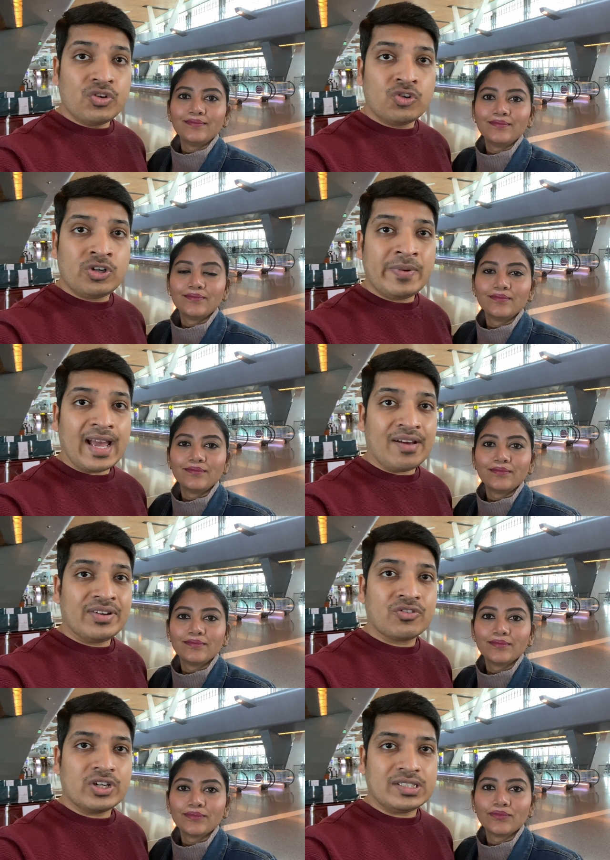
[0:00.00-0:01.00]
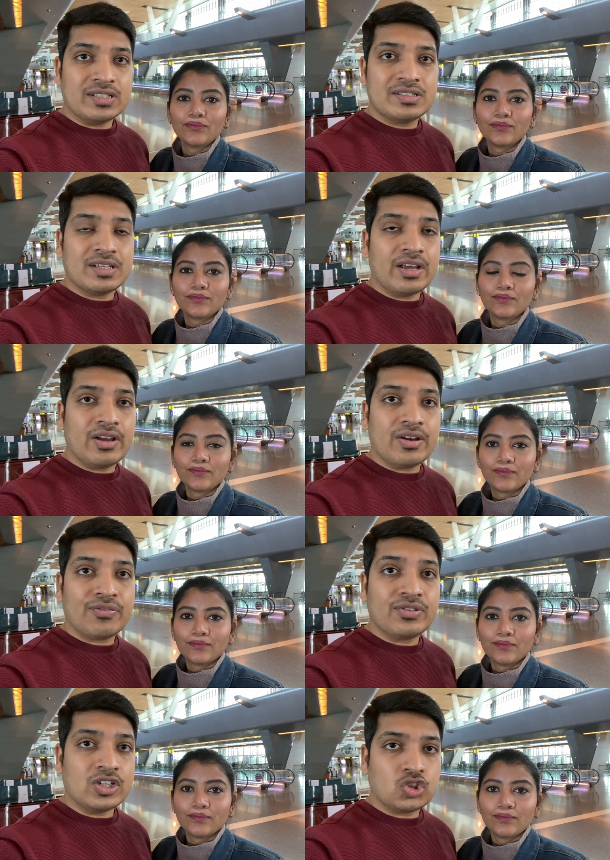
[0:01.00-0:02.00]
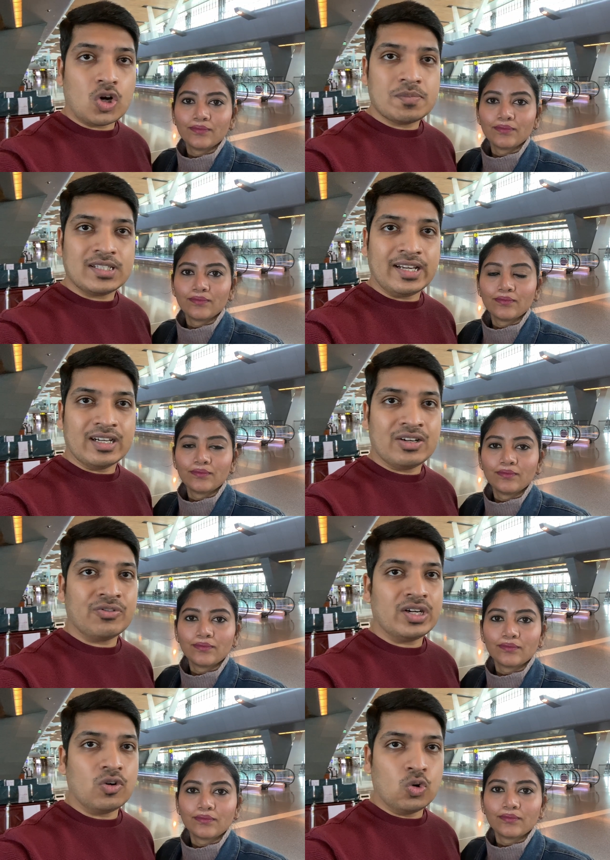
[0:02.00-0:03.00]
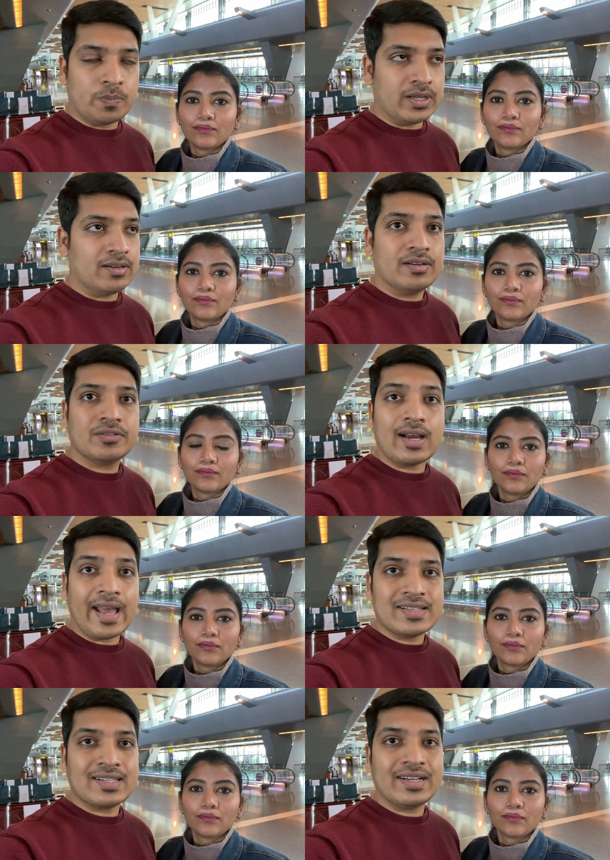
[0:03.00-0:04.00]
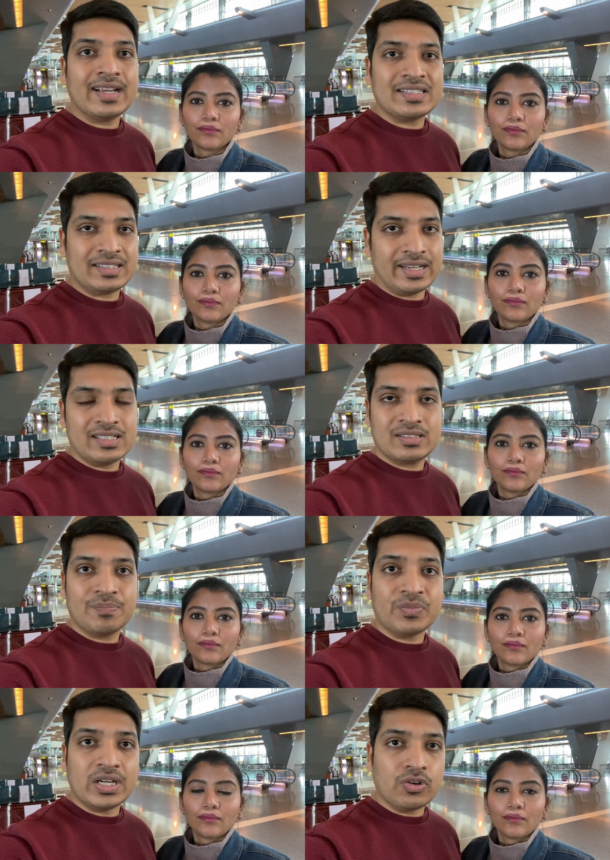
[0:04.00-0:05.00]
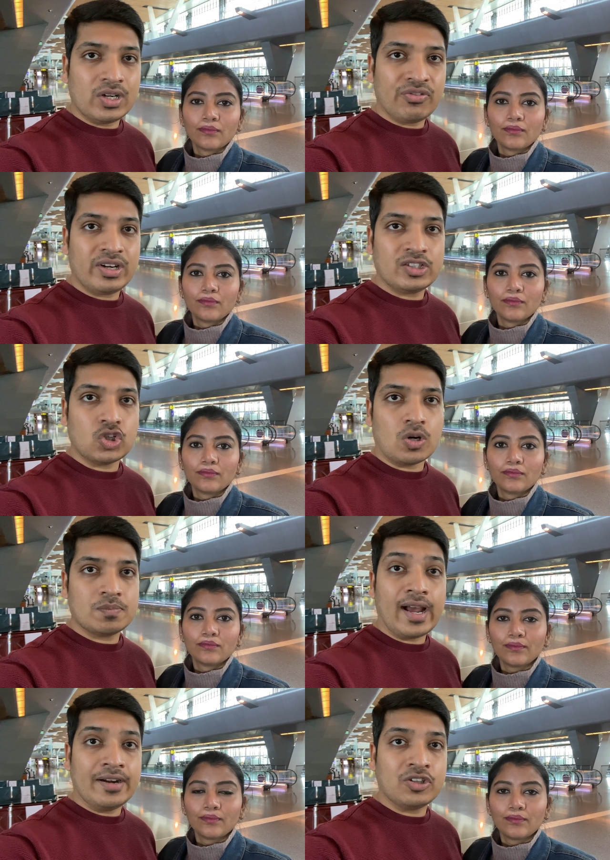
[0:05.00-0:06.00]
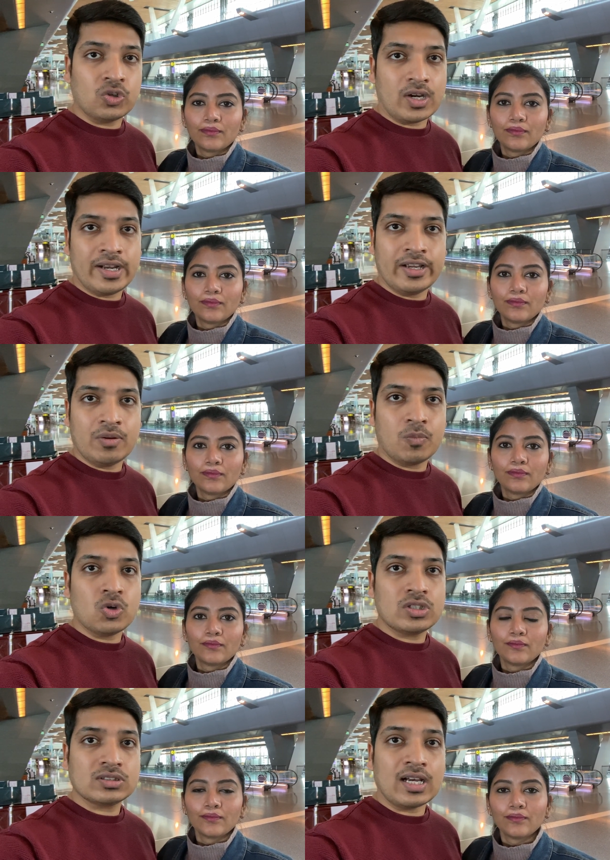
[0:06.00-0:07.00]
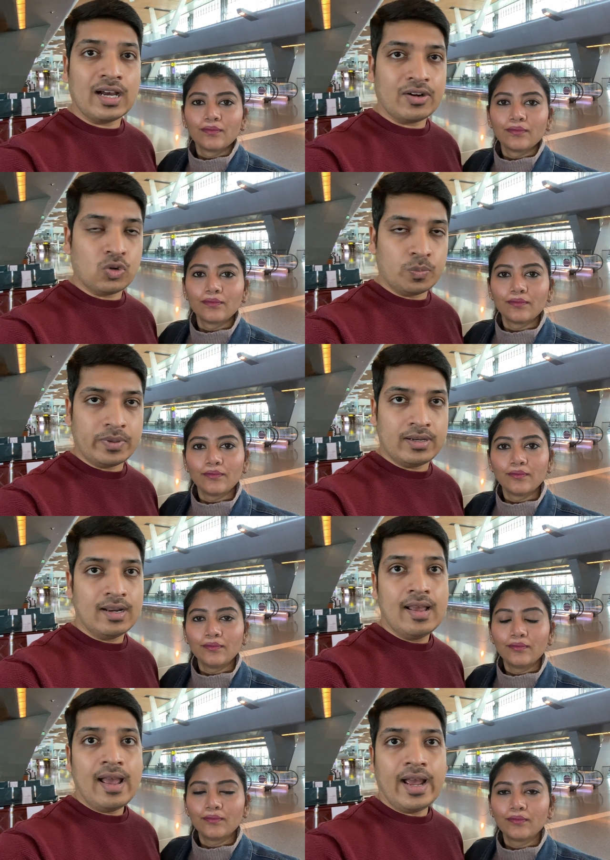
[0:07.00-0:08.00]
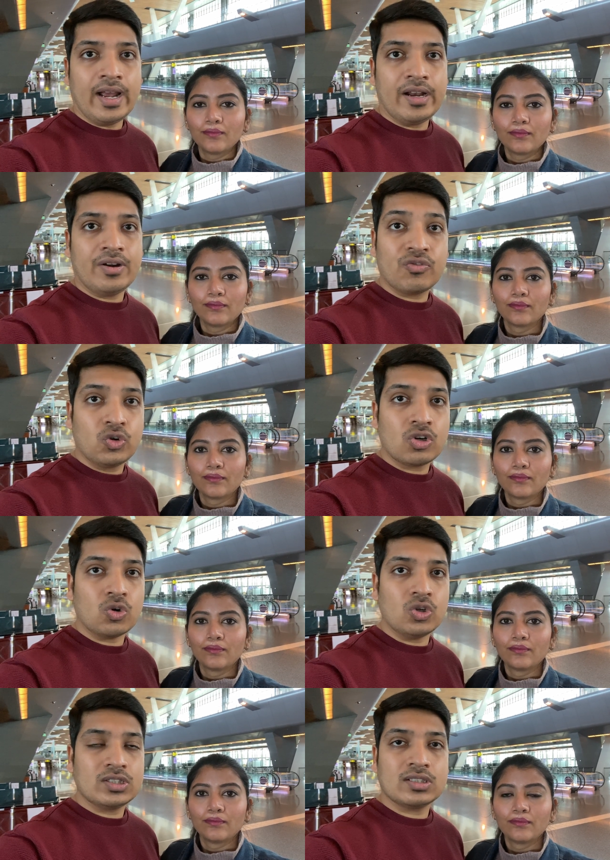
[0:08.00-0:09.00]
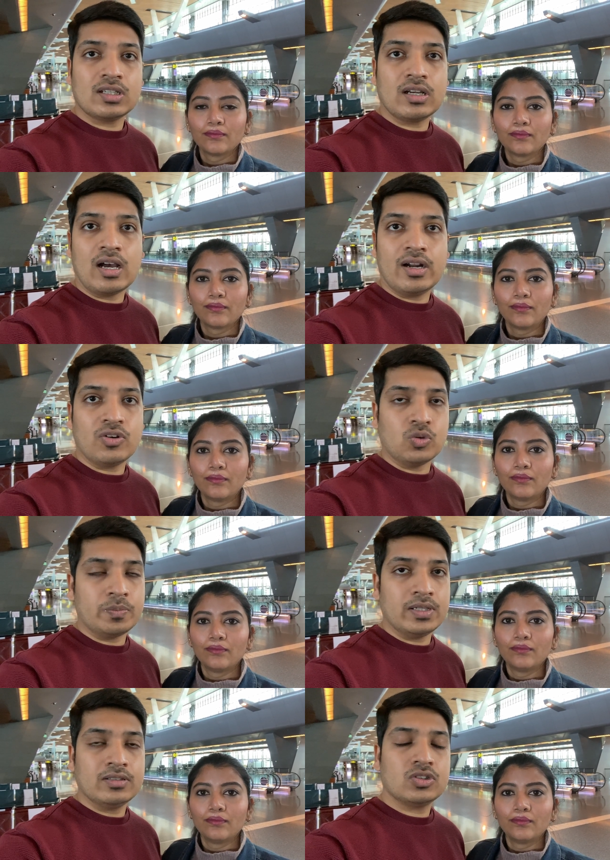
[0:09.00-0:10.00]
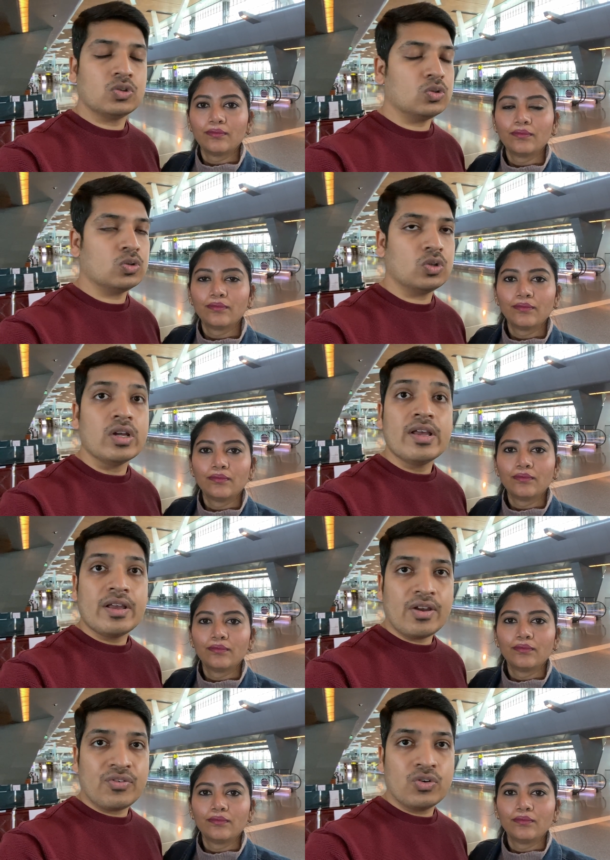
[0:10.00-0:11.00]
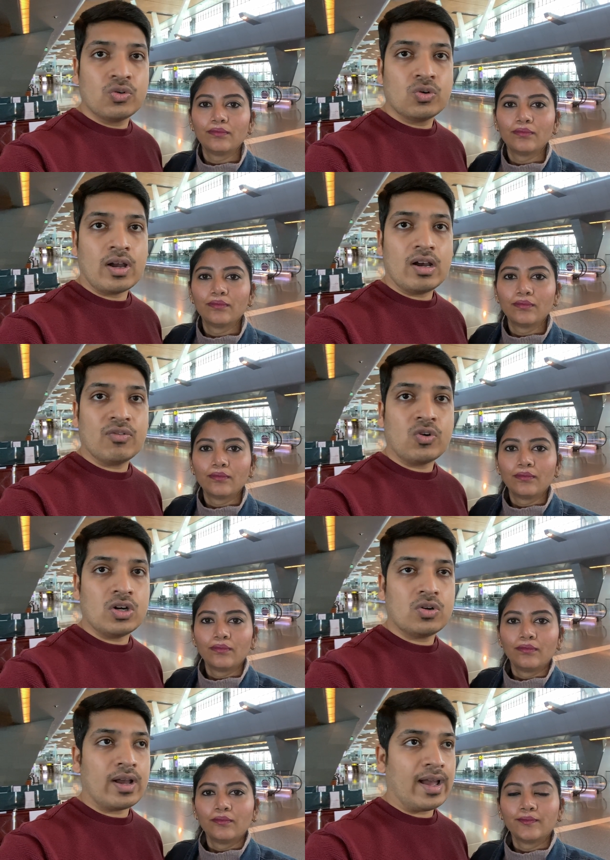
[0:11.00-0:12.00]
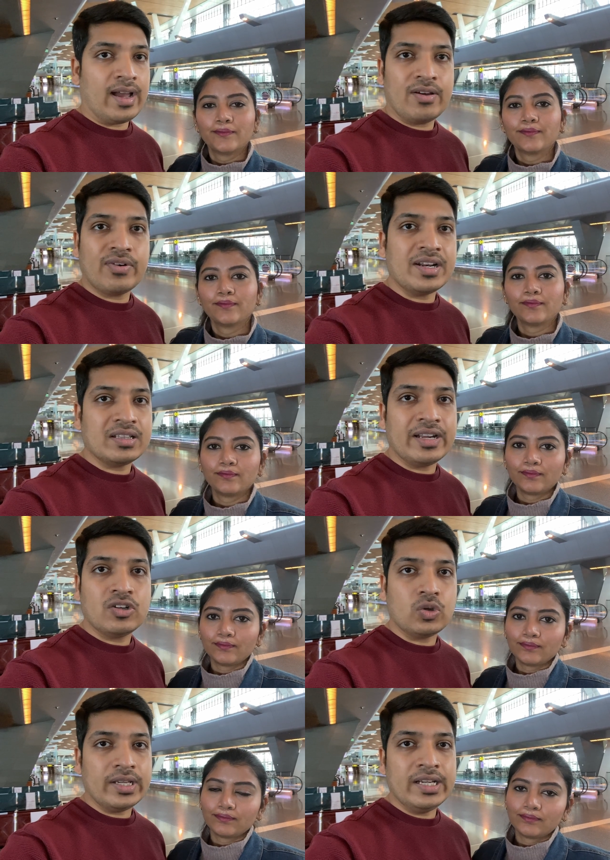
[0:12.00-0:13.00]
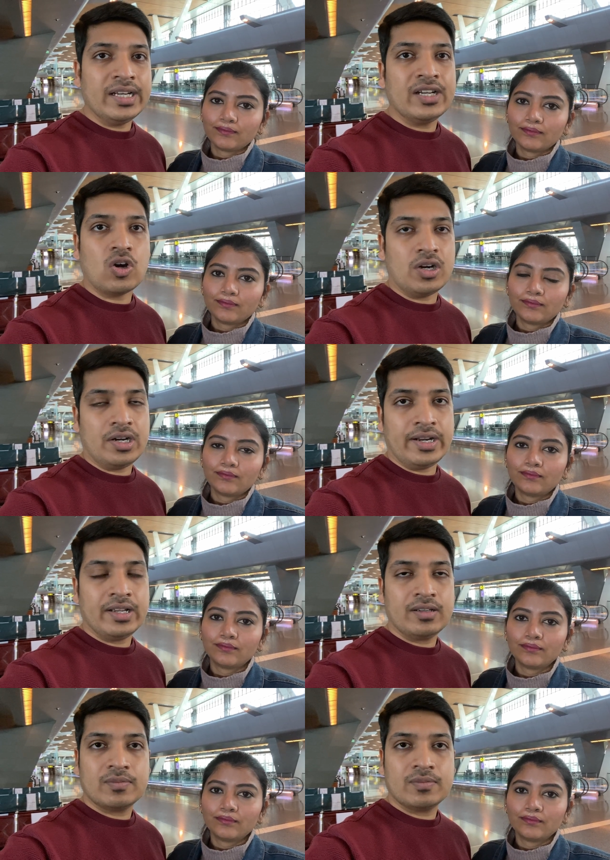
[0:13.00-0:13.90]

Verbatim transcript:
Speaker 1: you would be having questions if the shops here were open, the answer is yes. The duty-free shops at Doha airports are open and food courts are open. So if you want to have anything to eat or drink,